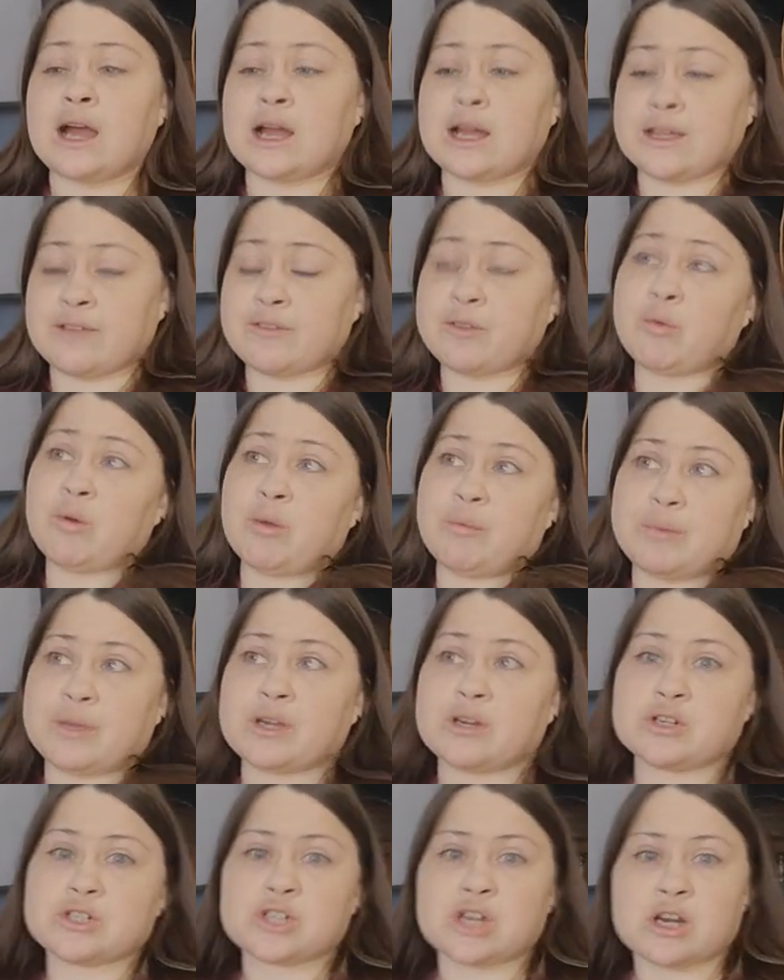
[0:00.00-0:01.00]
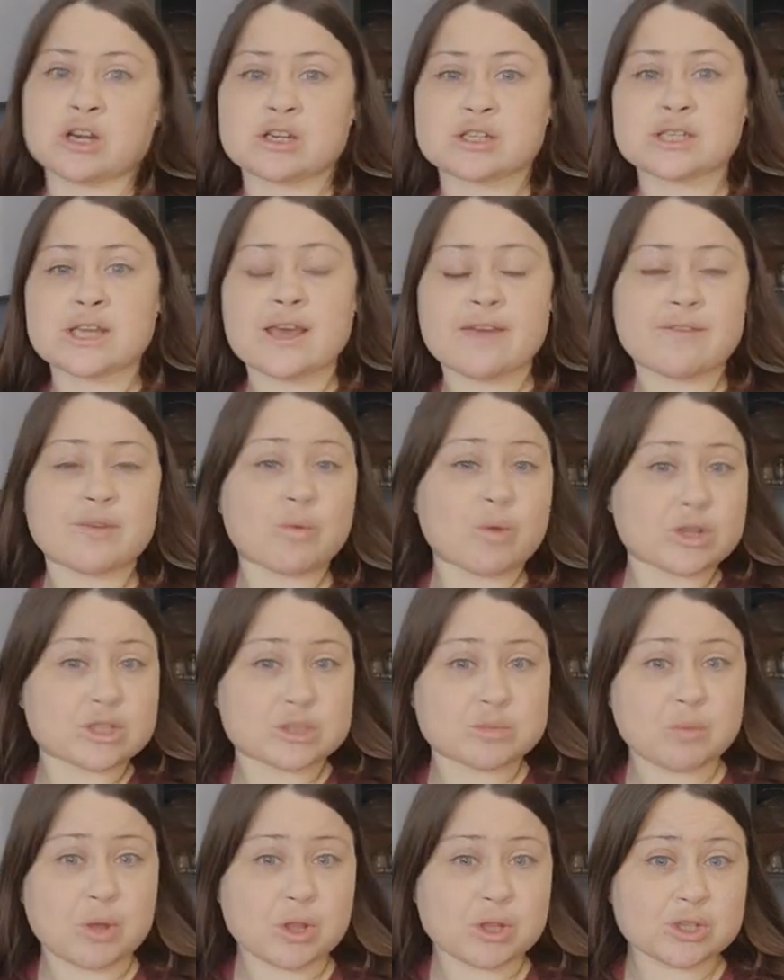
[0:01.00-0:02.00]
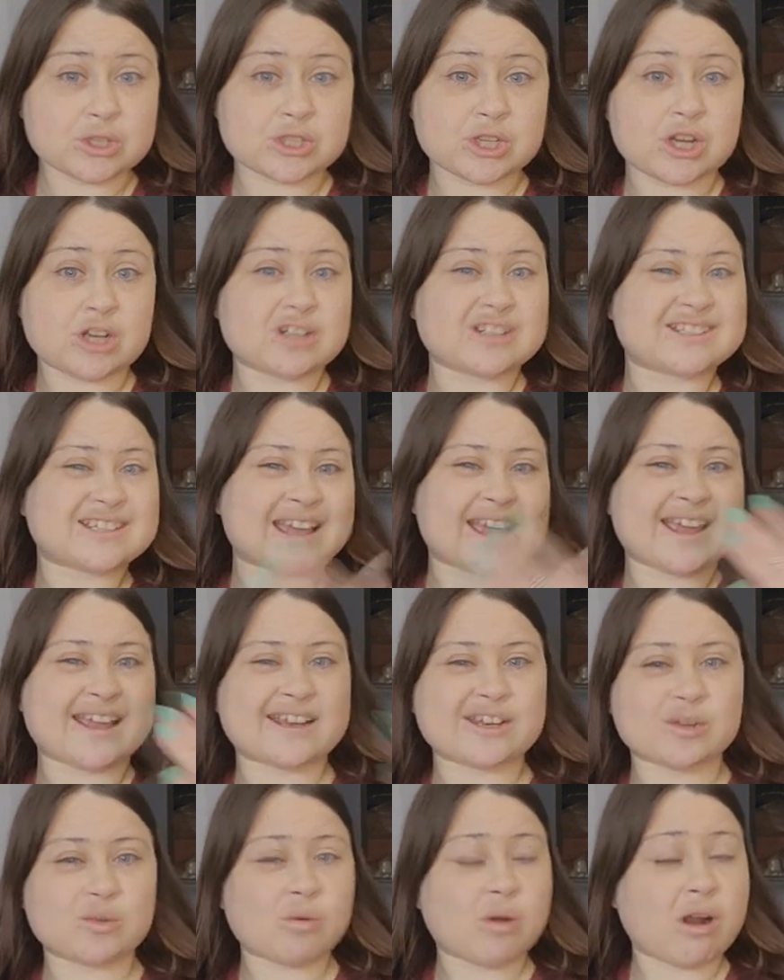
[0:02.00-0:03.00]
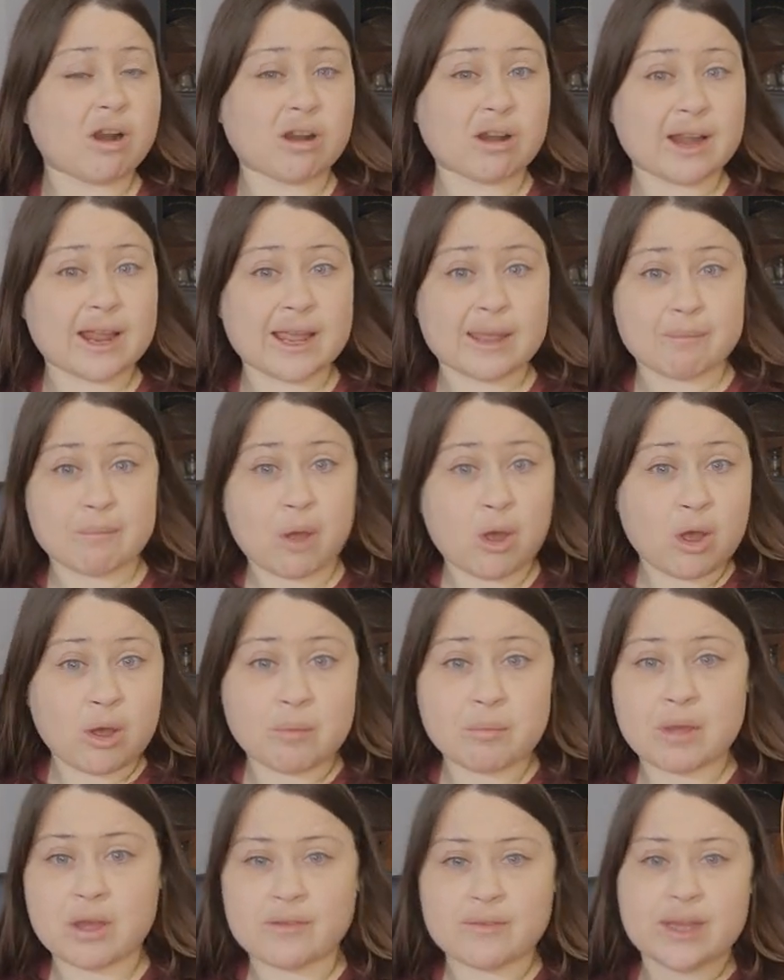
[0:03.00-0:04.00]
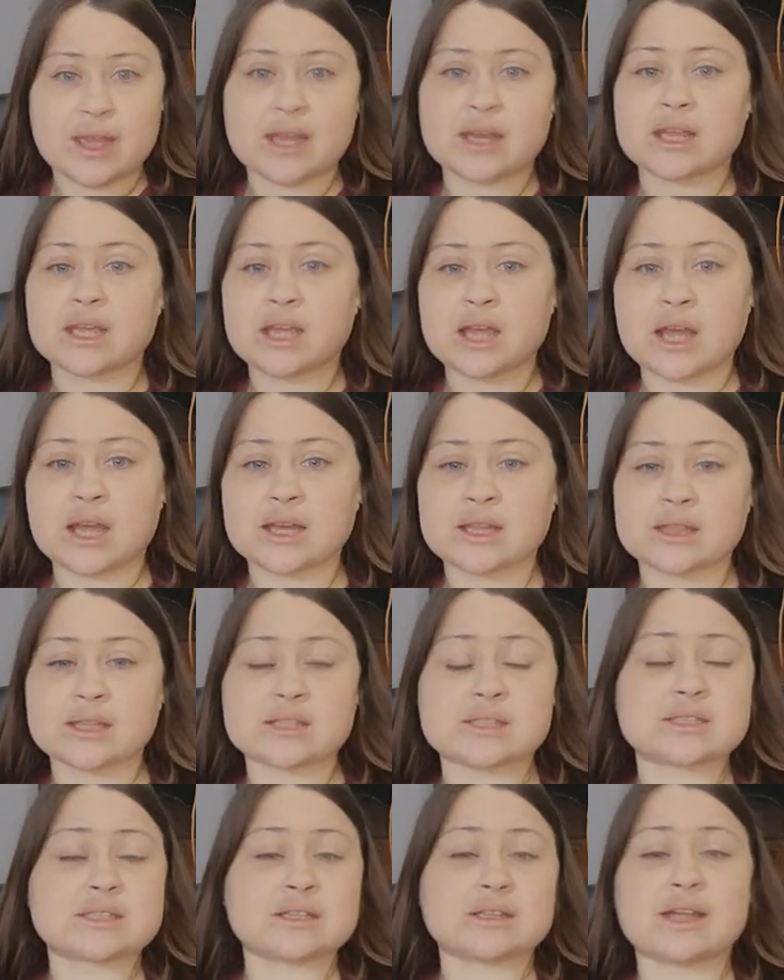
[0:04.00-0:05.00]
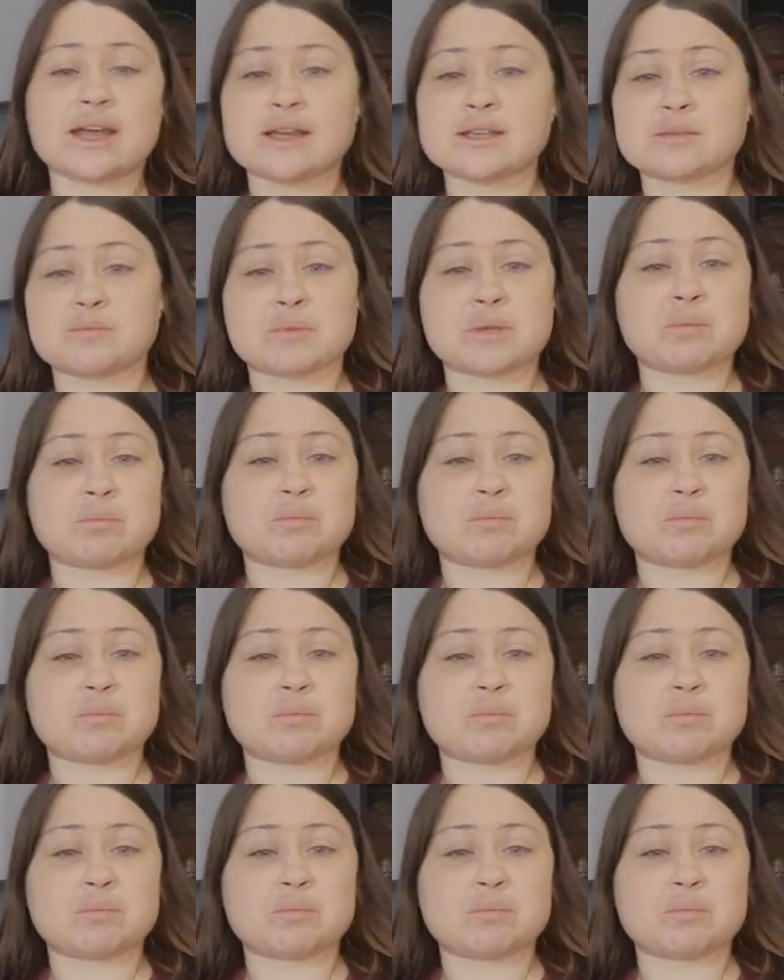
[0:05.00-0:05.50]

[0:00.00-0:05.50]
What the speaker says: If you want bigger jars, if you want smaller jars, and you are a mom of any kind that still has